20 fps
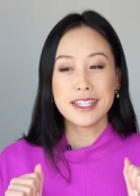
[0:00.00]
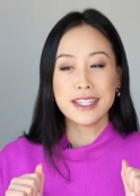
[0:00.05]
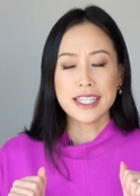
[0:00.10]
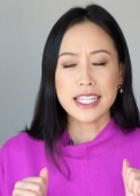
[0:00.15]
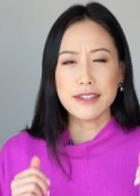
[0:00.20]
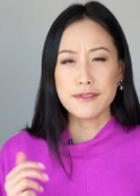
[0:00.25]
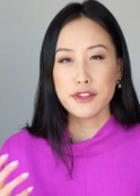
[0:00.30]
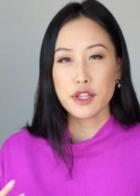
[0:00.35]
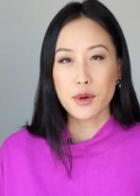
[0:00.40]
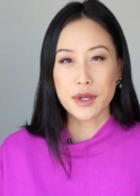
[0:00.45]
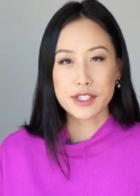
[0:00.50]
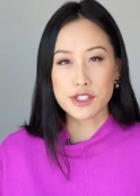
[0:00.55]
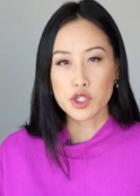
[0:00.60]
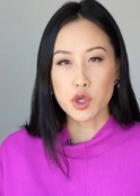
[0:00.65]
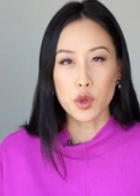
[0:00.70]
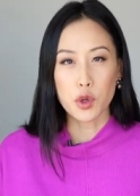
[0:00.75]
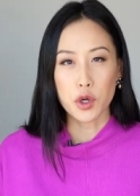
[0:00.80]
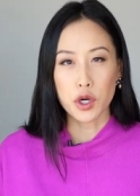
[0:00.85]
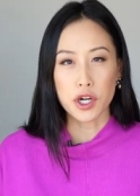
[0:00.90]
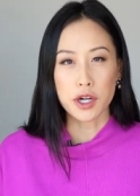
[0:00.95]
Even though at its
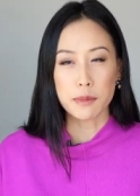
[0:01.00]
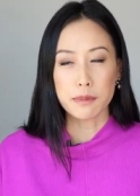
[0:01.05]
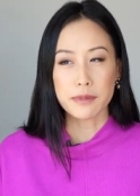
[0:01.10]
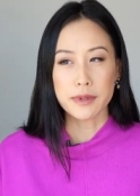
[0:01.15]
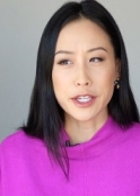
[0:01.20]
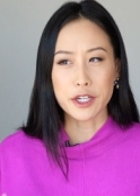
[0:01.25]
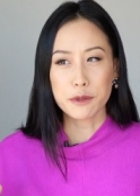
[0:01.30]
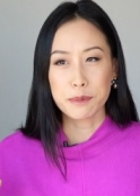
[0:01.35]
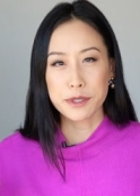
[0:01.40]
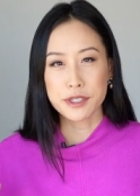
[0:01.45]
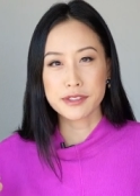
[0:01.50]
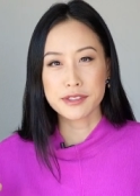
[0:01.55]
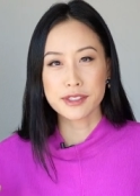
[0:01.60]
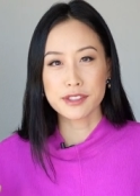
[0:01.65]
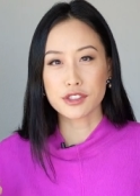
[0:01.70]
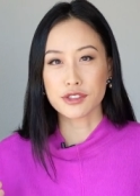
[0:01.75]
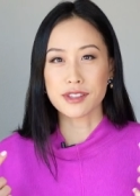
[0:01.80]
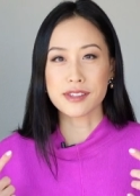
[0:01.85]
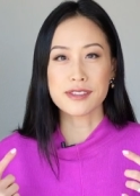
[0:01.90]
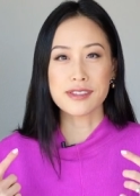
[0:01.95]
core, ear
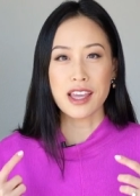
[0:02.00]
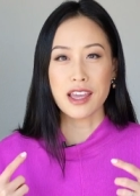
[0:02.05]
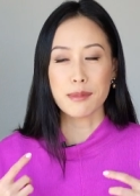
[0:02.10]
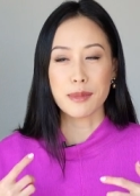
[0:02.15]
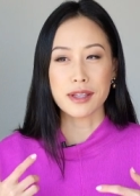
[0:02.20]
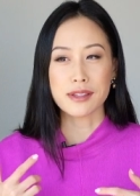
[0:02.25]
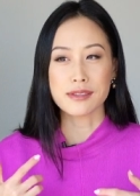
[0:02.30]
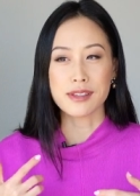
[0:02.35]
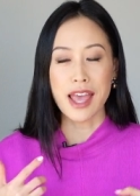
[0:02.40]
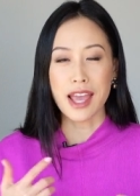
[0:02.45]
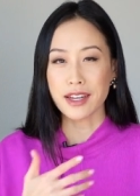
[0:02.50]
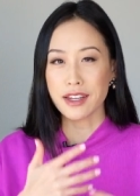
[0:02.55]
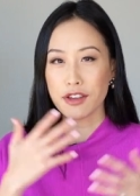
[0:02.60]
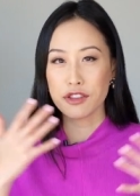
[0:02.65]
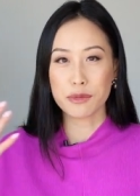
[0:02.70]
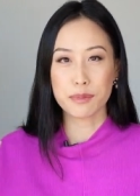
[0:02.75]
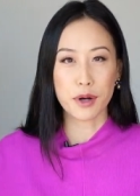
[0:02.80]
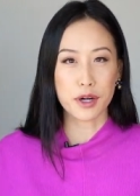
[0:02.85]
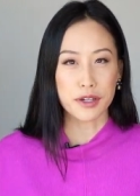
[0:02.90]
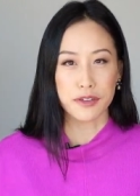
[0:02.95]
piercings are the same as any
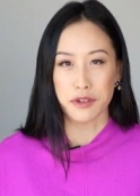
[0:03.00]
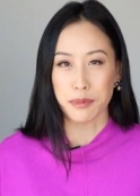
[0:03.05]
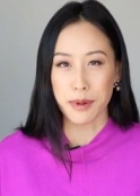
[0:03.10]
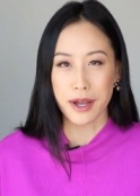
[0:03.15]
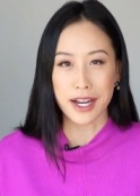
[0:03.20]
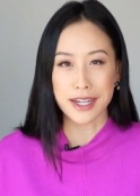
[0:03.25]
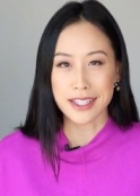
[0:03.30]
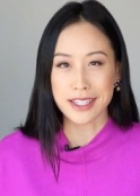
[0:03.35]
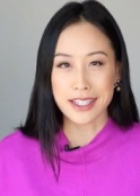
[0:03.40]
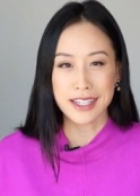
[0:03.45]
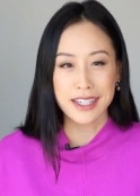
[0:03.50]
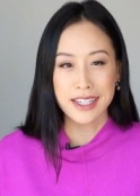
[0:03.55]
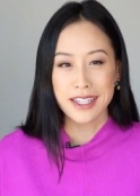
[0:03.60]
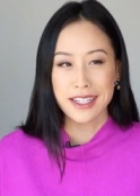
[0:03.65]
other part of your body.